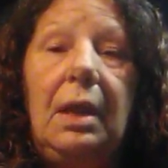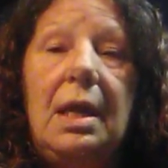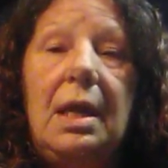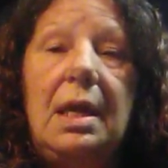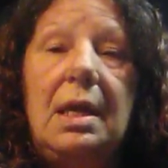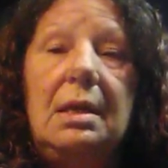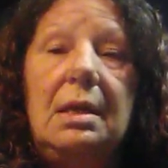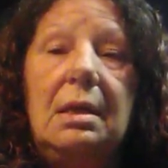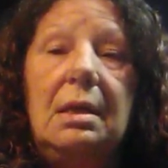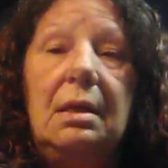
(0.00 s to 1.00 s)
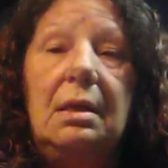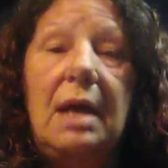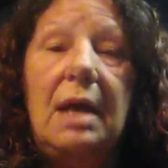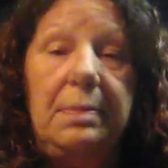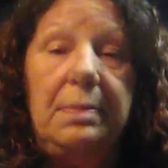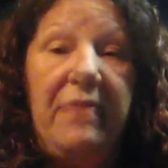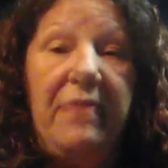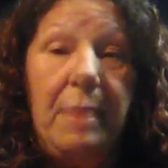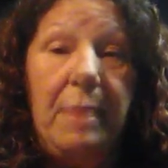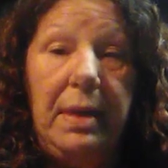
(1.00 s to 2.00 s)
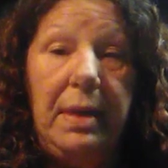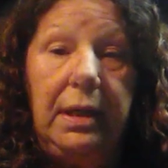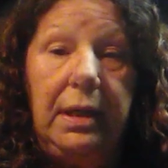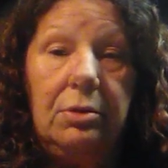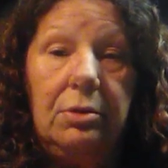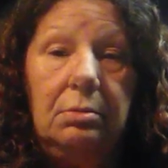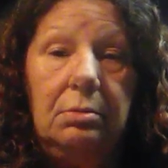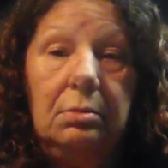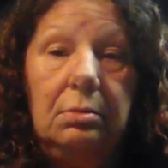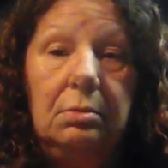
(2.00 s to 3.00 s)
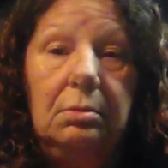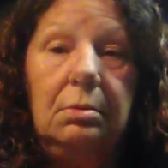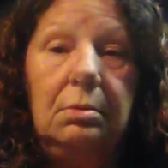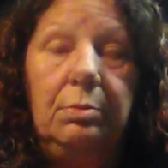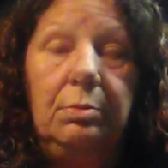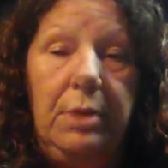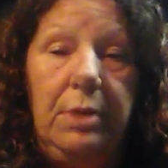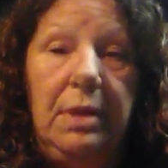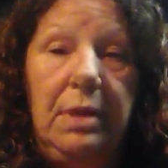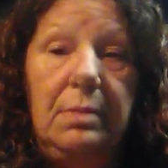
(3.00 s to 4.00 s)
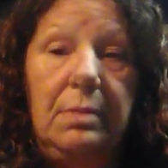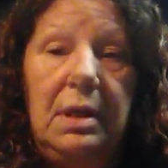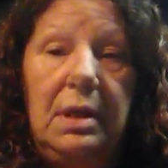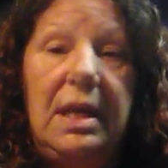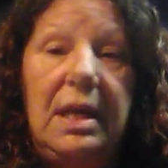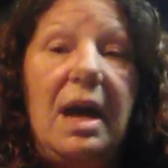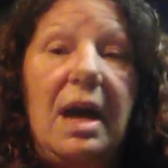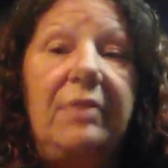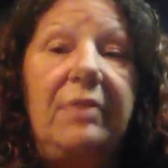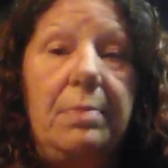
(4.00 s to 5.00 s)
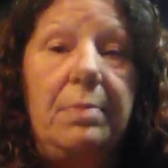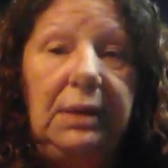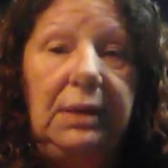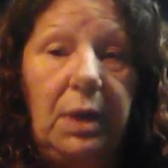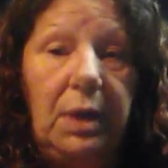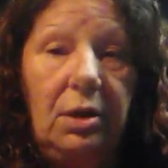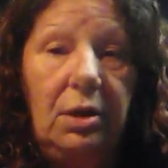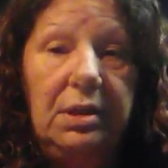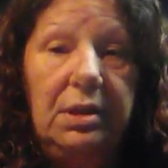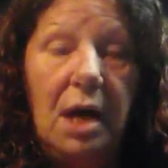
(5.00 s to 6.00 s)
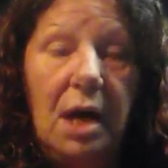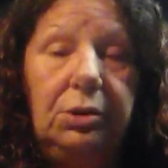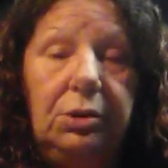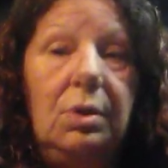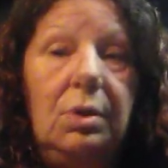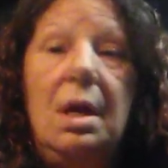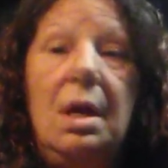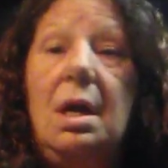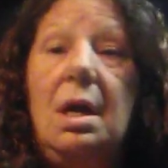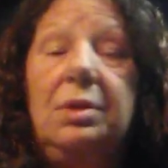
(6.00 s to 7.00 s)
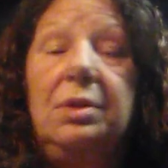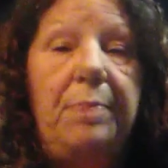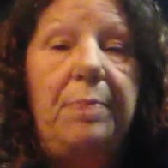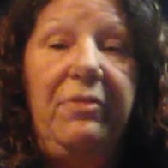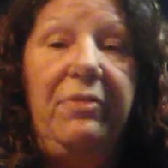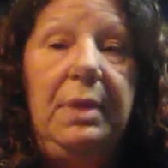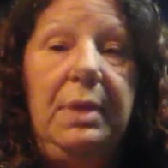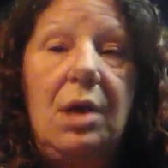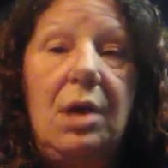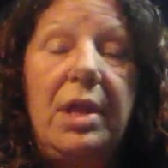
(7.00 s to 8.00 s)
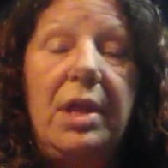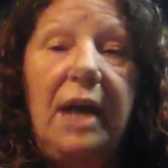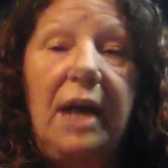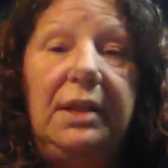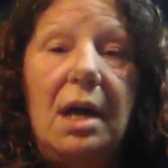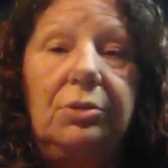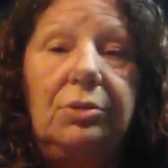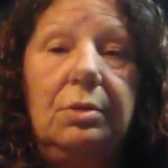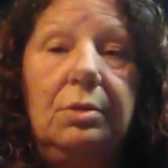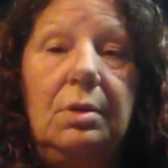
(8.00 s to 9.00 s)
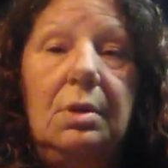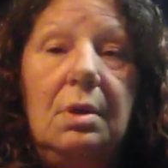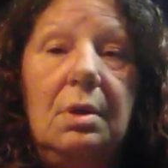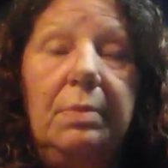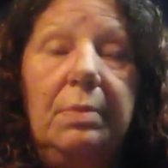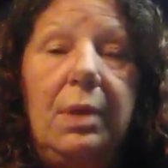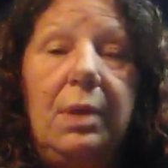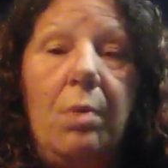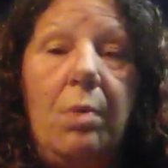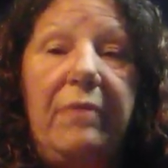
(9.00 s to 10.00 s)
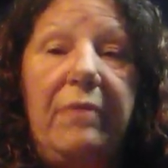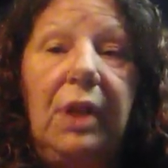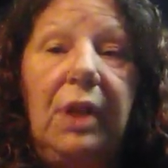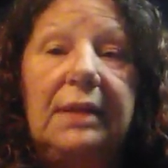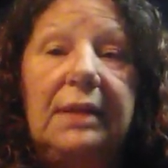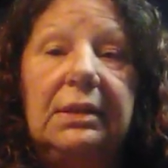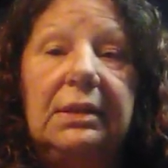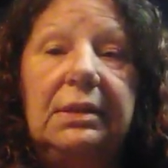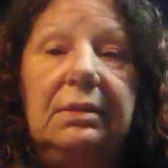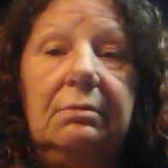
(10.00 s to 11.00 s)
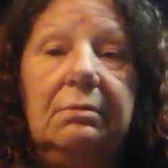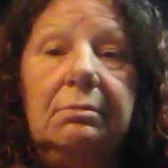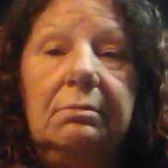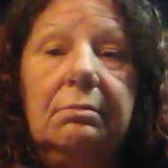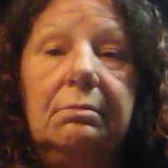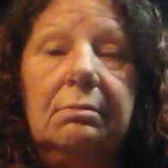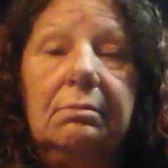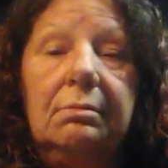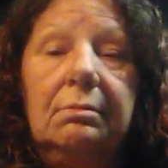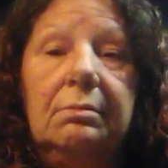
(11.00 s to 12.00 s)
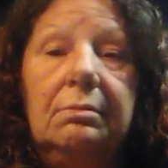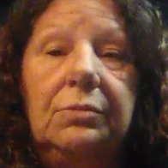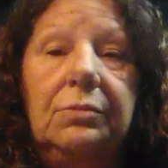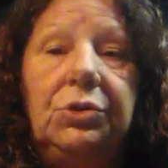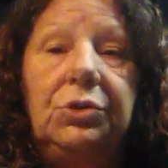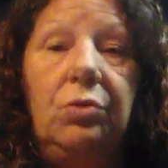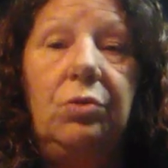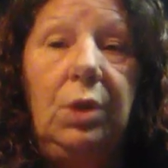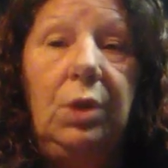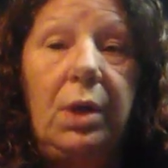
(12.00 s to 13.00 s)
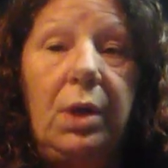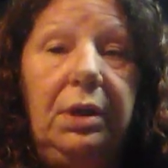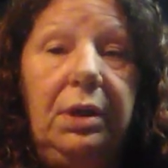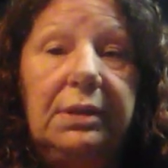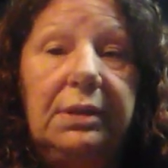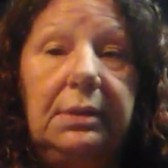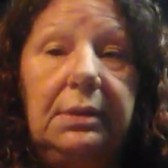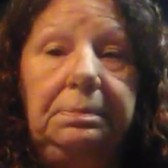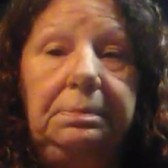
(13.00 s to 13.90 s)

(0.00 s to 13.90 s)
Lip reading: and had to pay for my Medicare premium. And now I have co-pays when I go to the doctor. They'll pay for me to go to the eye doctor, but they won't pay for glasses. So really, what good is it?